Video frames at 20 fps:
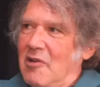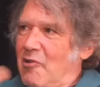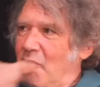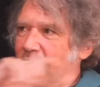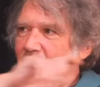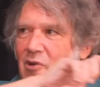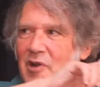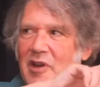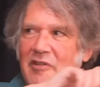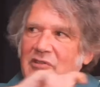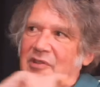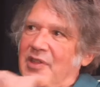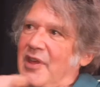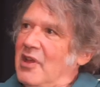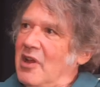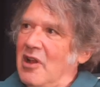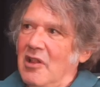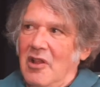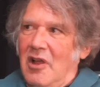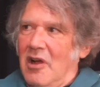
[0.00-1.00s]
I record
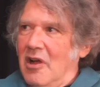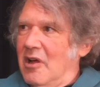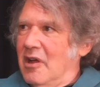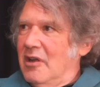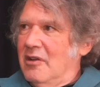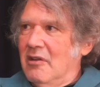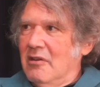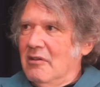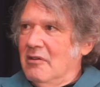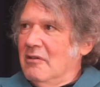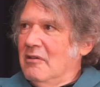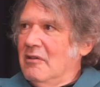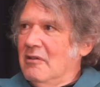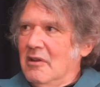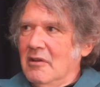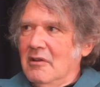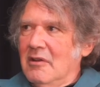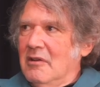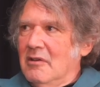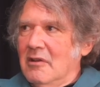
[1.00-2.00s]
everything in a line,
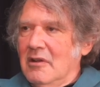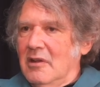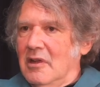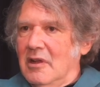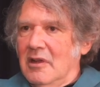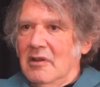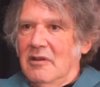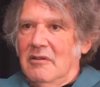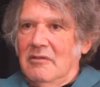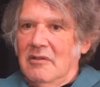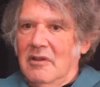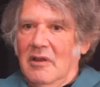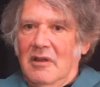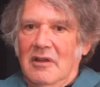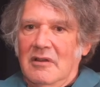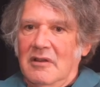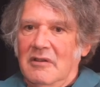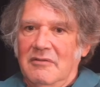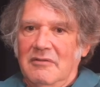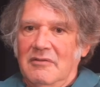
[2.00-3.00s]
and
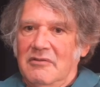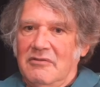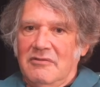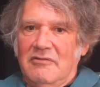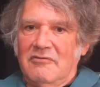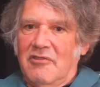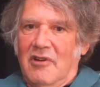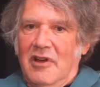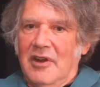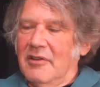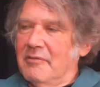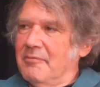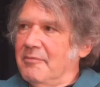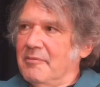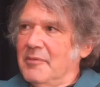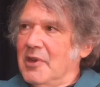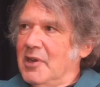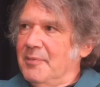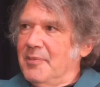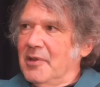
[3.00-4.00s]
I try to
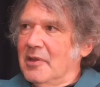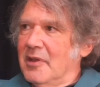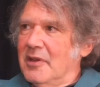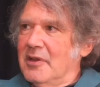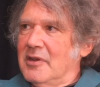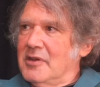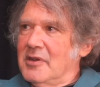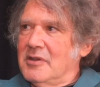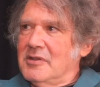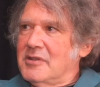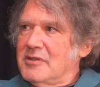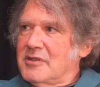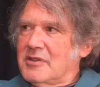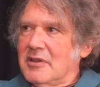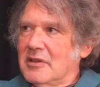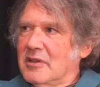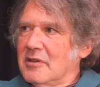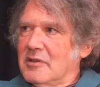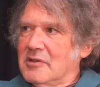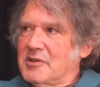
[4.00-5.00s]
manipulate it
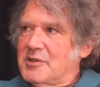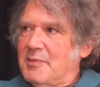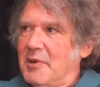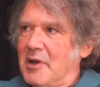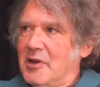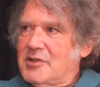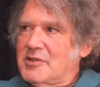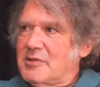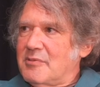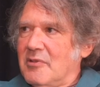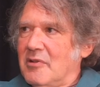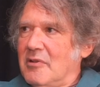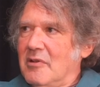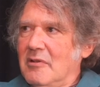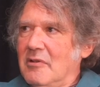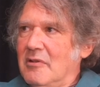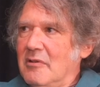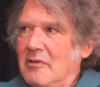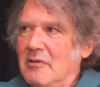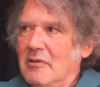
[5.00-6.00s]
as little as possible.
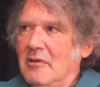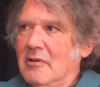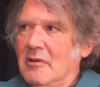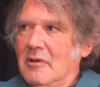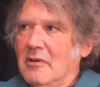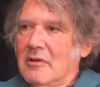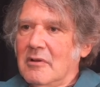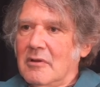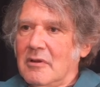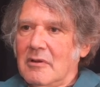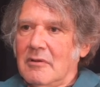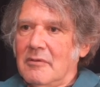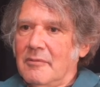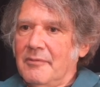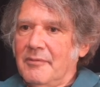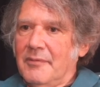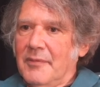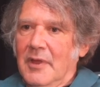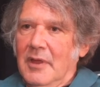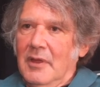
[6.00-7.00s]
Hmm. Uh,
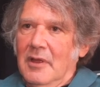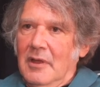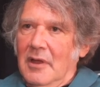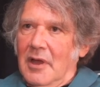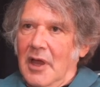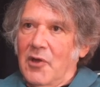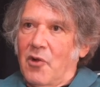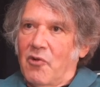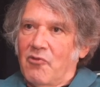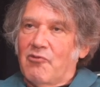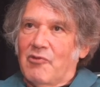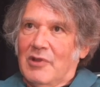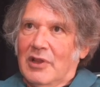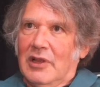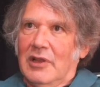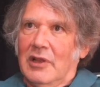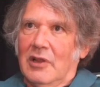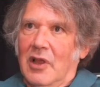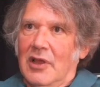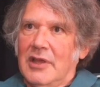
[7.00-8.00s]
I don't
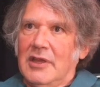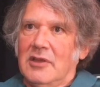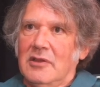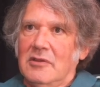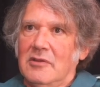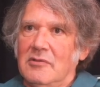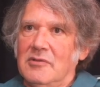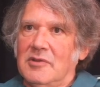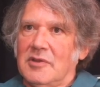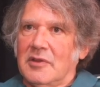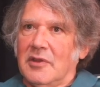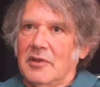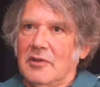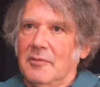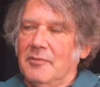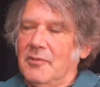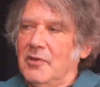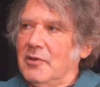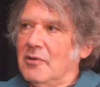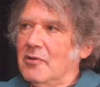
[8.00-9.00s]
really like using the
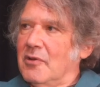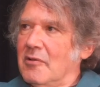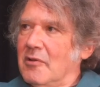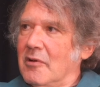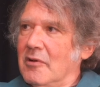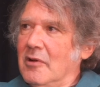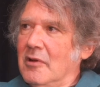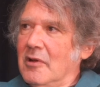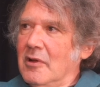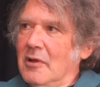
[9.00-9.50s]
computer.